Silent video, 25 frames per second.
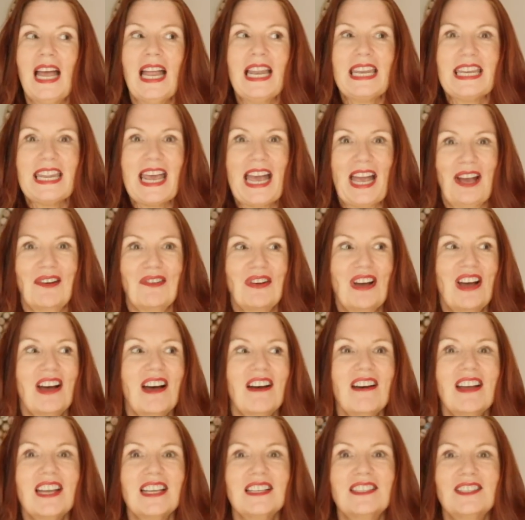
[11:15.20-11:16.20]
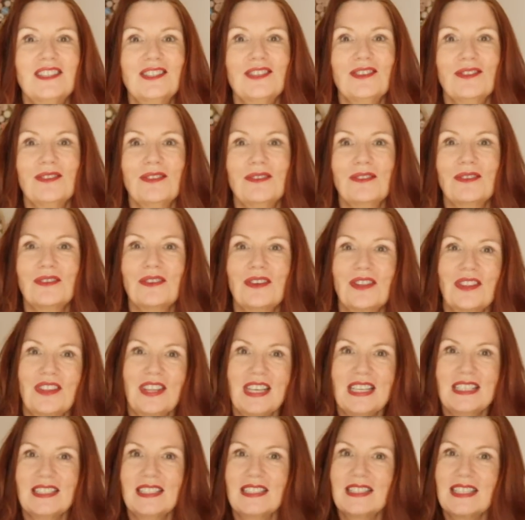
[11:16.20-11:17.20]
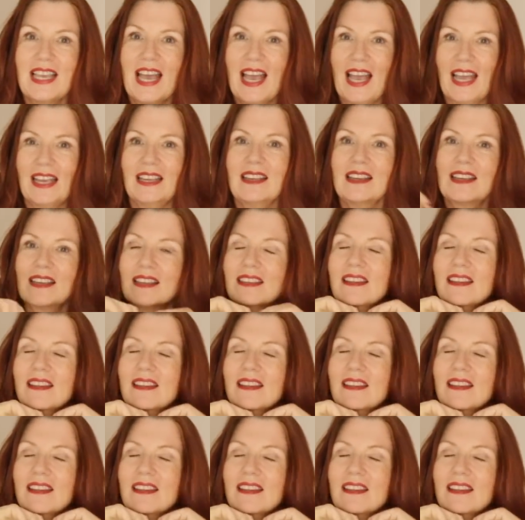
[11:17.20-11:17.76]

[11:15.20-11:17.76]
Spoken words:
Now, I saw this tank